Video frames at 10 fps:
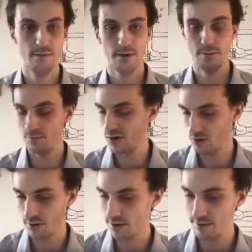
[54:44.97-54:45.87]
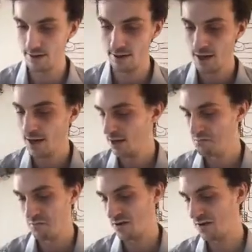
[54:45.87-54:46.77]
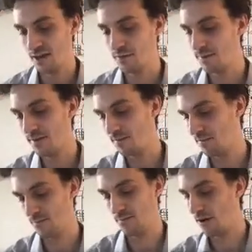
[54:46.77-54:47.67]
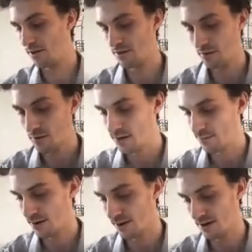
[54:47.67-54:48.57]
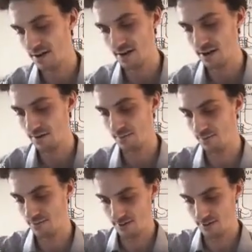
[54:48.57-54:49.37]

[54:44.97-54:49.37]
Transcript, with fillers: in some degrees. They could be in various degrees, but they're,